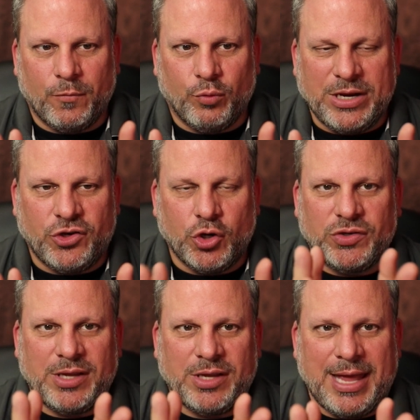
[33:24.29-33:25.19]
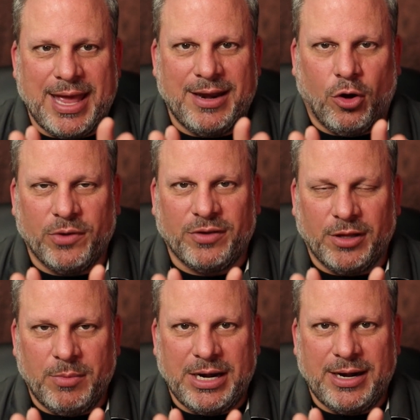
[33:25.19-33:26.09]
reduced and almost
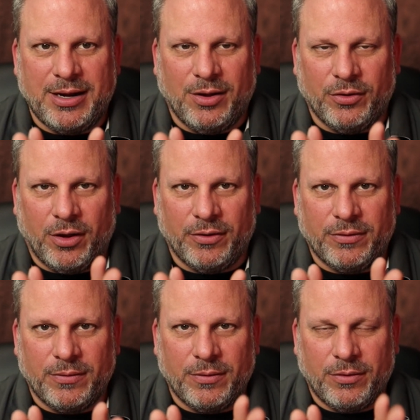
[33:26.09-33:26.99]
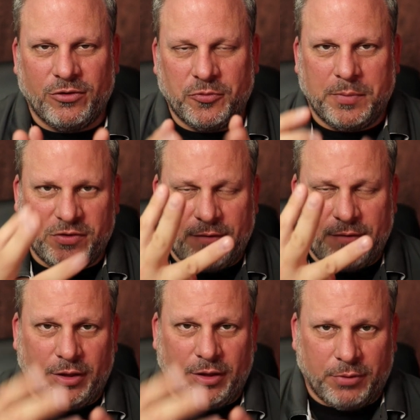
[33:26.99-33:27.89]
eliminated on
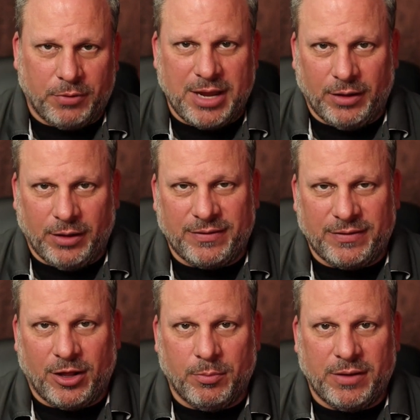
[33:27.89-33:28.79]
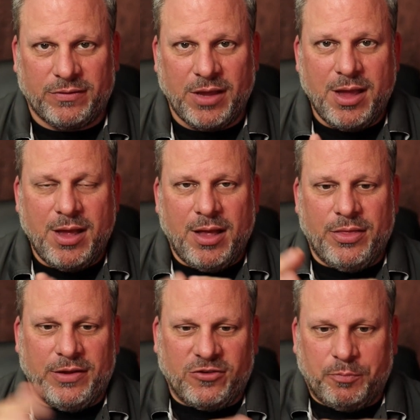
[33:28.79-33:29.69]
specifically 3 of the lens elements,
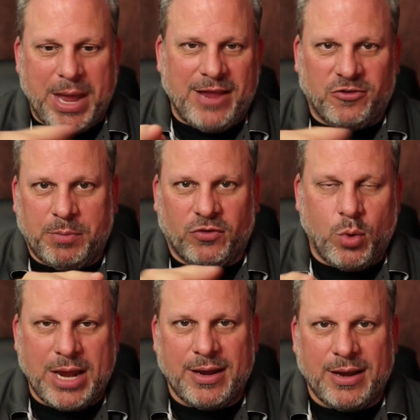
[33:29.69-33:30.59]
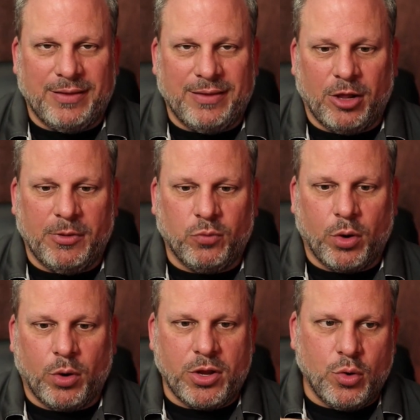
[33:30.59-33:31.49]
the space between the lens elements,
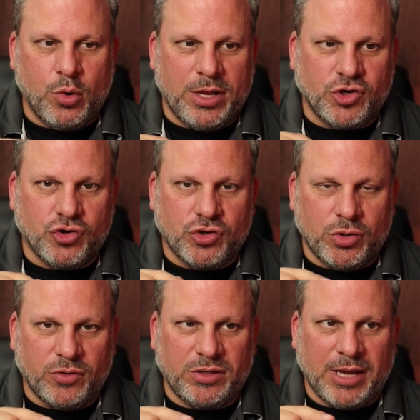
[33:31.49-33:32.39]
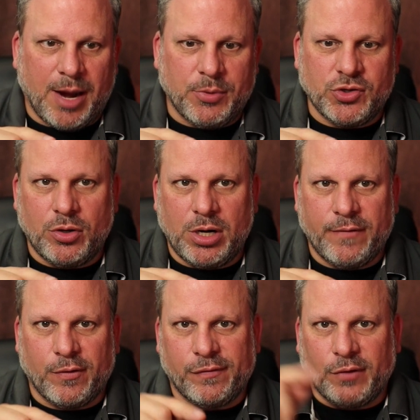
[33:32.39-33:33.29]
where you could introduce the
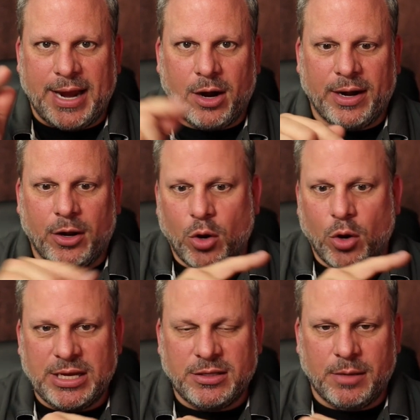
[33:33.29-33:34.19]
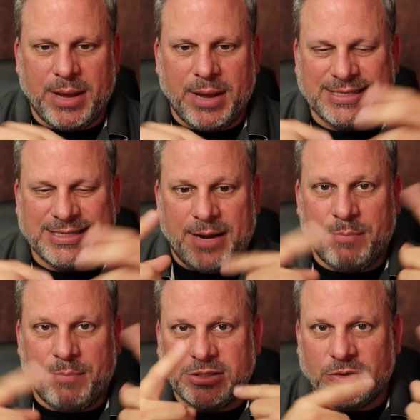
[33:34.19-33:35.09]
opportunity for flare and ghosting as
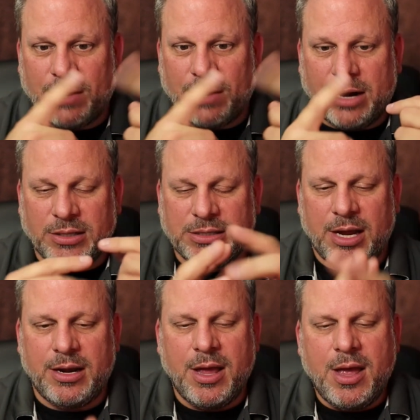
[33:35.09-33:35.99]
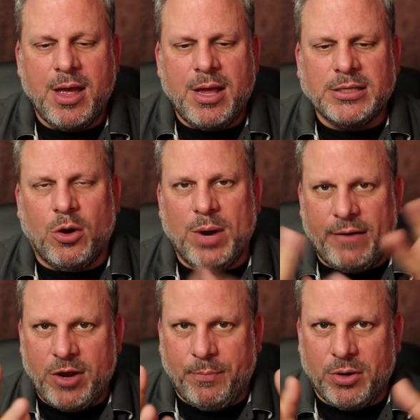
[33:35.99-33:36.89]
light bounces around inside. So
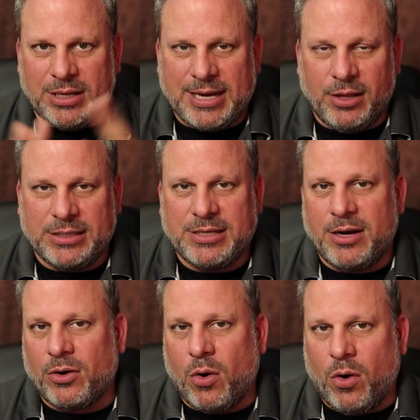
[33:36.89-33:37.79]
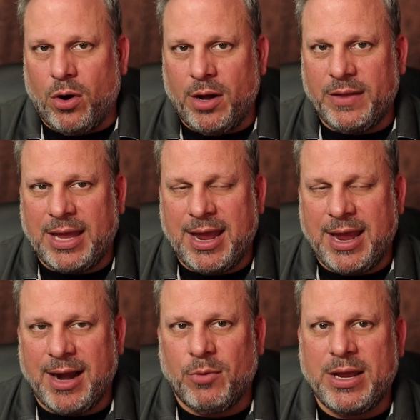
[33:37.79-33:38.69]
whenever you put a teleextender on the
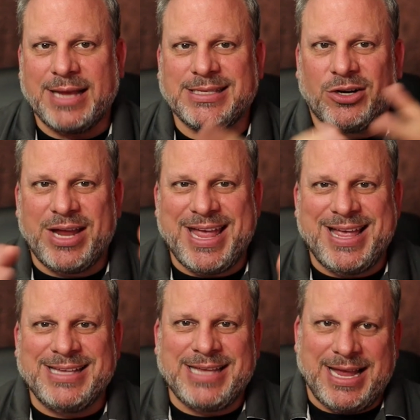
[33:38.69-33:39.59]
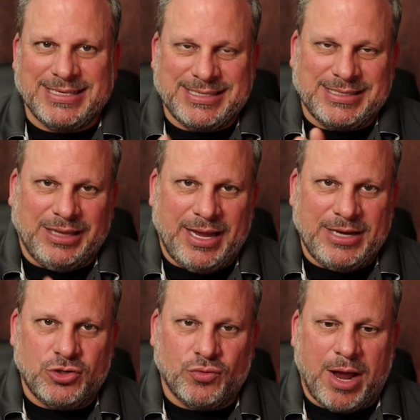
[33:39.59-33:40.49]
camera, yes, there is a
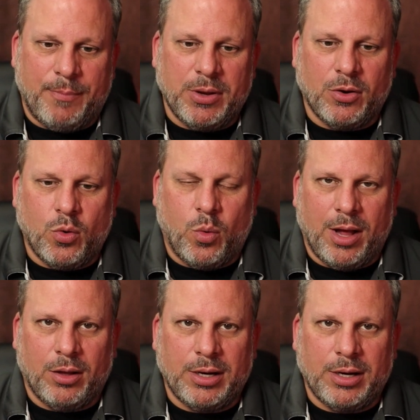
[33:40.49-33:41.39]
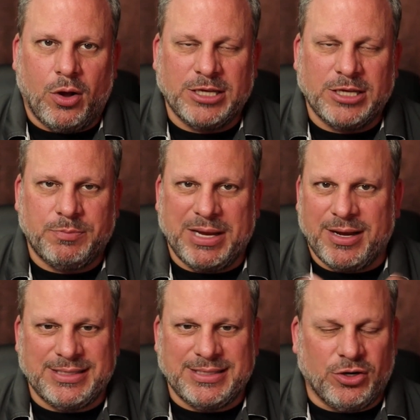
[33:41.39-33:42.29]
slight drop in quality loss
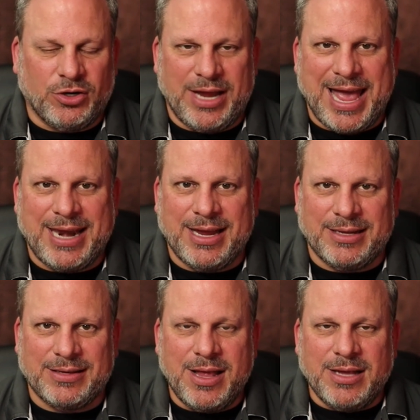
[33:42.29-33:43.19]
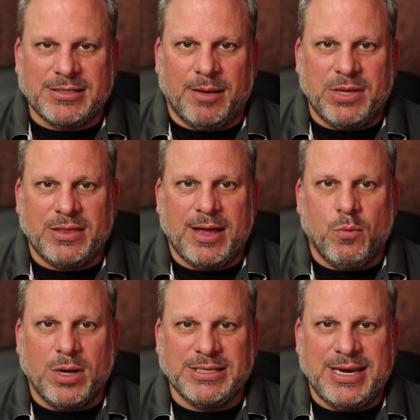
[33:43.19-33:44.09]
because you're adding as something
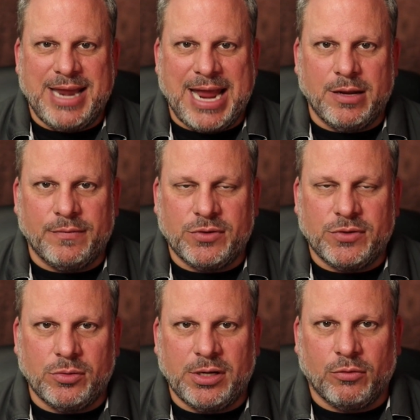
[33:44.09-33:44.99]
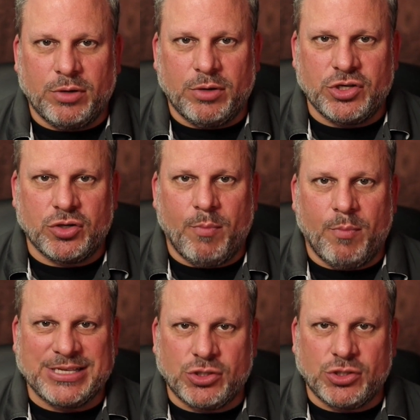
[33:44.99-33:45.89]
that wasn't native to the original
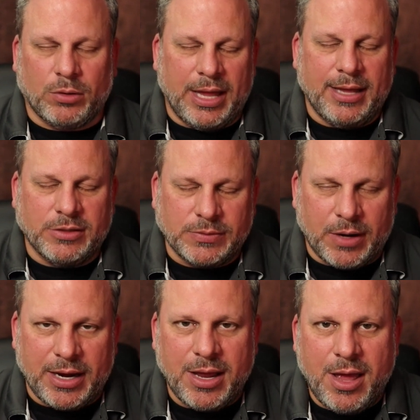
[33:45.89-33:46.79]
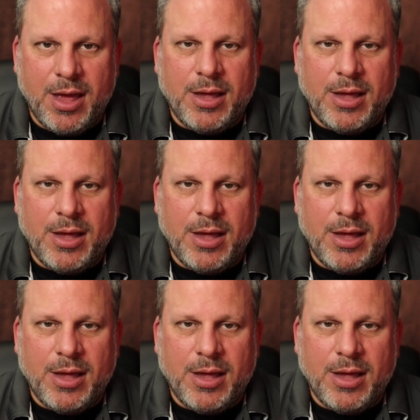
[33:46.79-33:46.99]
master lens, right?